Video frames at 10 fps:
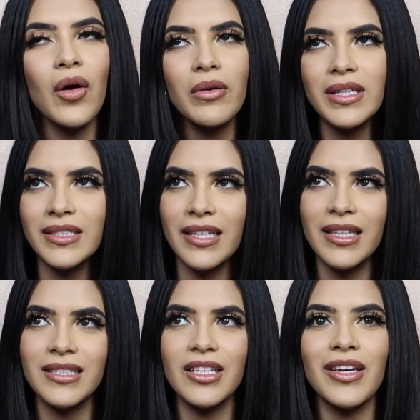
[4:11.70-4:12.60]
always said
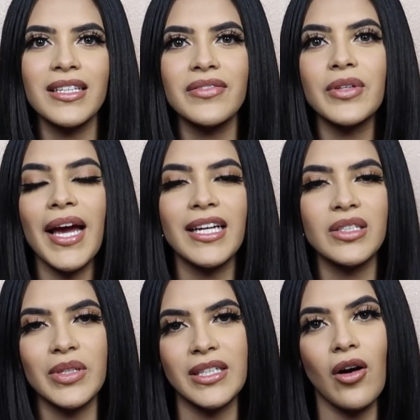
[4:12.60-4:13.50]
this, and you guys would catch
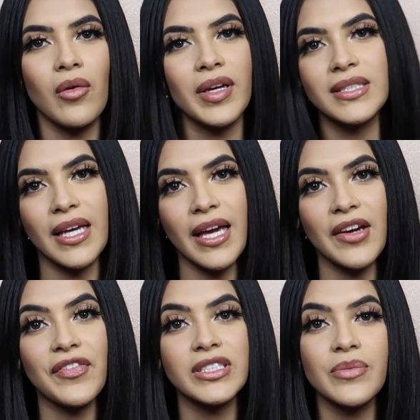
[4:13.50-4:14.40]
me always saying
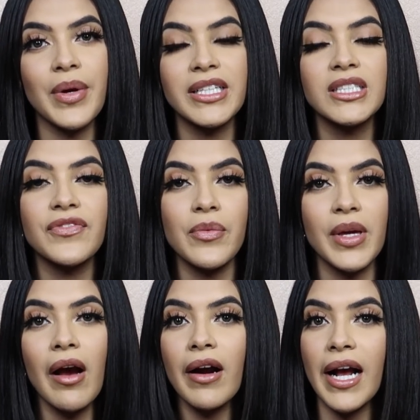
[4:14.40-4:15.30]
it, first impressions for
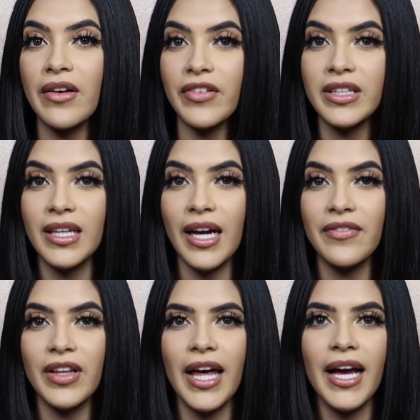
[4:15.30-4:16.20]
me are everything. I
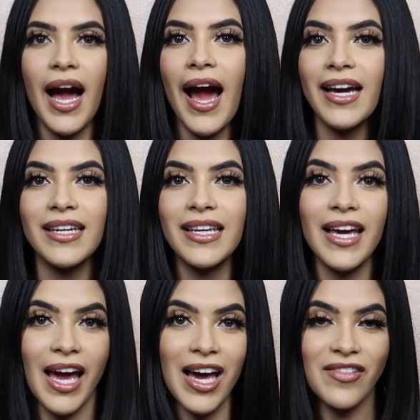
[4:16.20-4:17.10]
feel like I
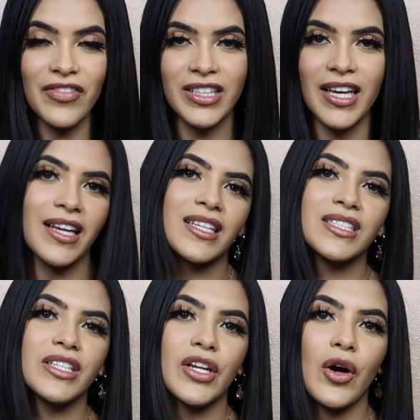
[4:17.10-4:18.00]
get everything I need
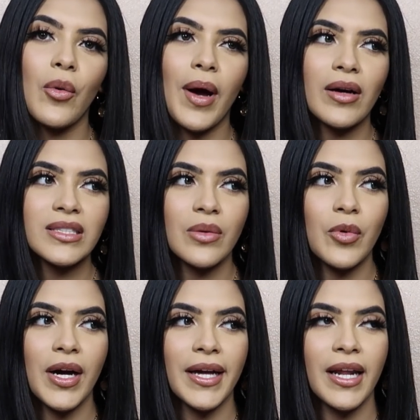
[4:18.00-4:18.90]
to know about
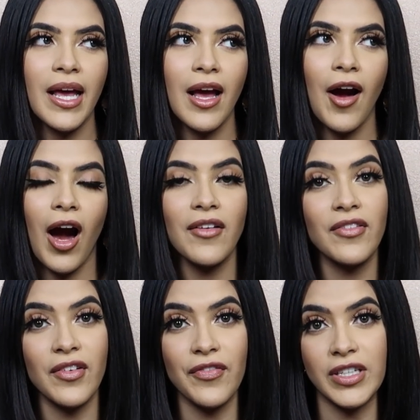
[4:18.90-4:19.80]
someone off
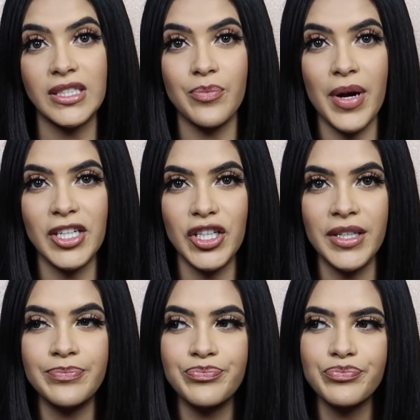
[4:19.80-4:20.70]
of a first
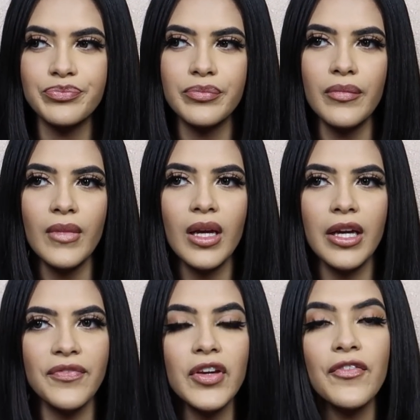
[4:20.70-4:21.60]
impression.
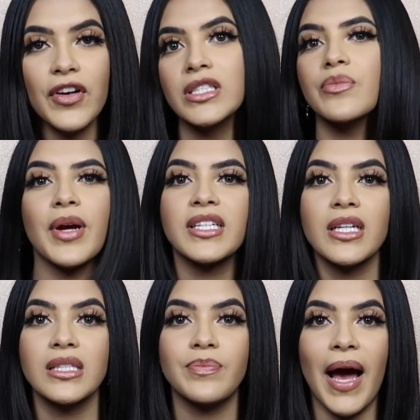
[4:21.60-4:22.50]
If your first
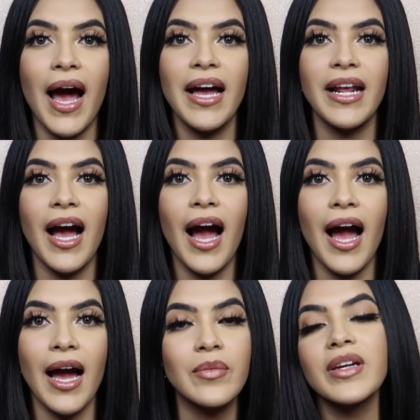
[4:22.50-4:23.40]
impression is bad,
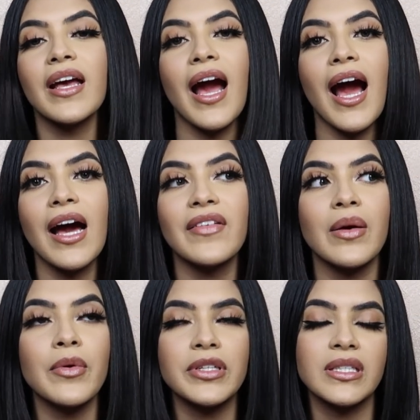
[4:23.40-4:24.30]
I'm
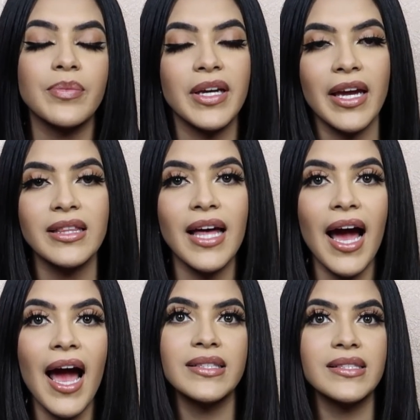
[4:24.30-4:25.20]
gonna reciprocate
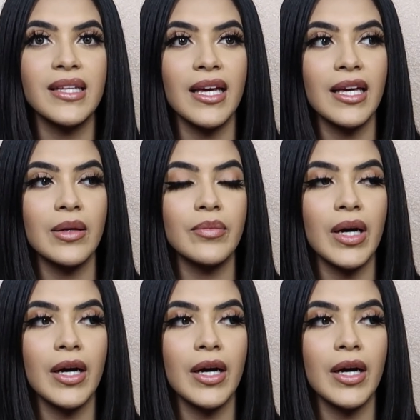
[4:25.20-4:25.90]
that same